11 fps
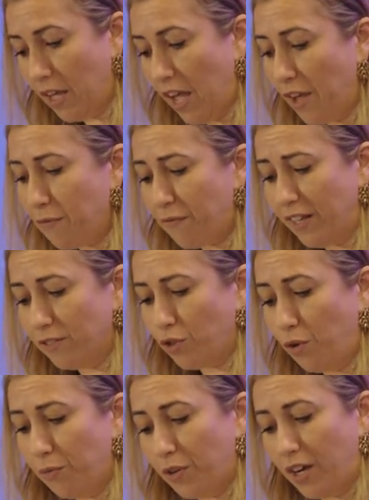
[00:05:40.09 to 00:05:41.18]
I felt
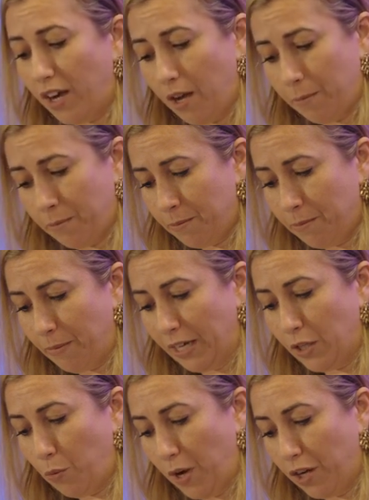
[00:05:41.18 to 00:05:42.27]
overcome by
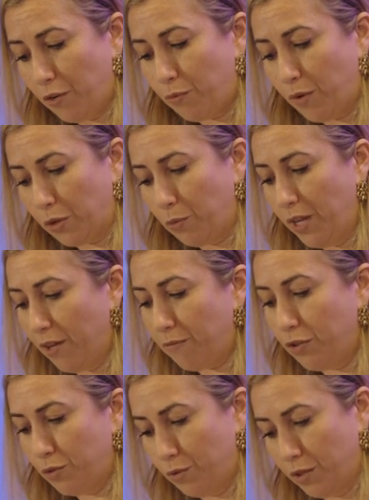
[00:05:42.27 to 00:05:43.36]
the weight of what we have
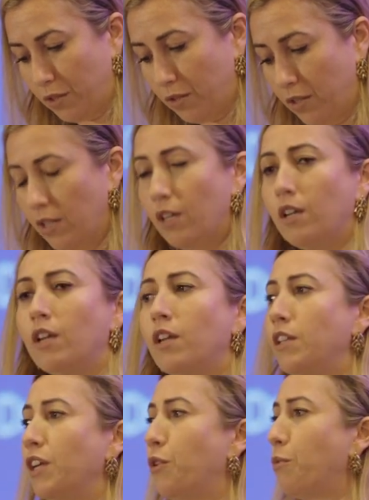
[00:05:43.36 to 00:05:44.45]
endured,
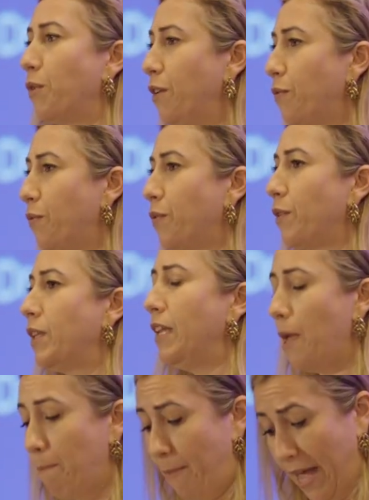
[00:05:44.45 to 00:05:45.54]
the grief,
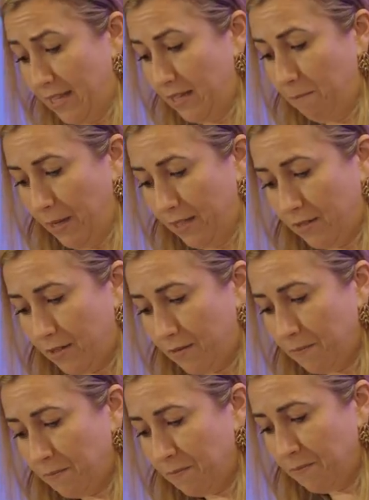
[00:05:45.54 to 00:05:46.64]
the abandonment,
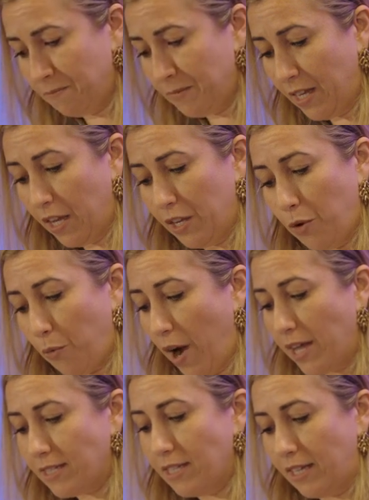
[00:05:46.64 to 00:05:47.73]
the
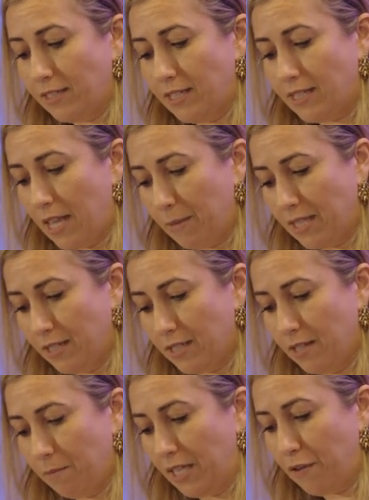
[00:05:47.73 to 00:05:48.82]
rise in
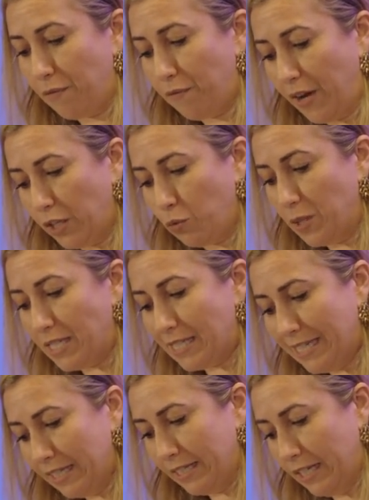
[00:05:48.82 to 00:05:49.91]
anti-Semitism, and the fight we
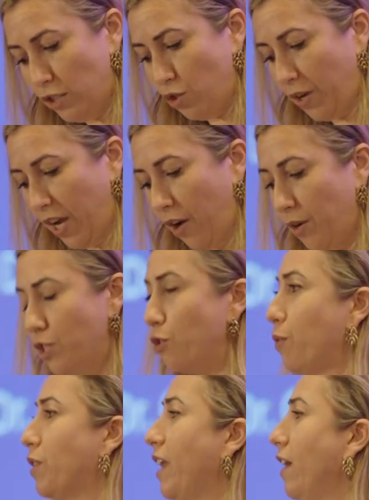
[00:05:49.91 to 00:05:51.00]
still need to carry to
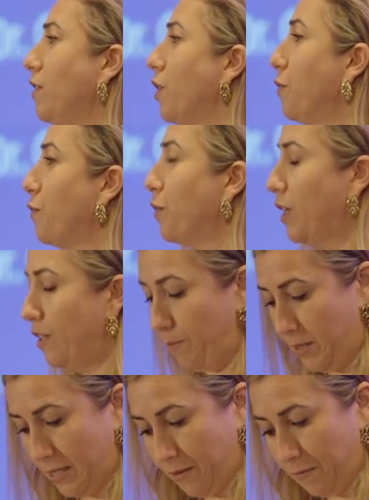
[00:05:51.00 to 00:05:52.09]
protect our
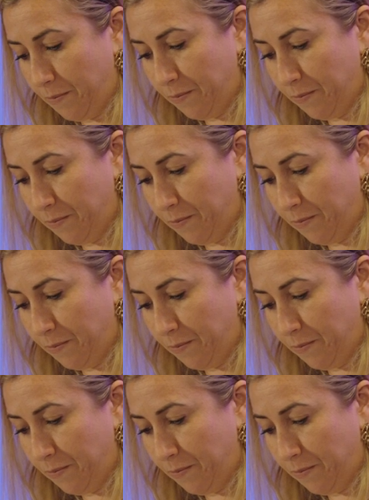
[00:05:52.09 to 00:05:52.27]
freedoms.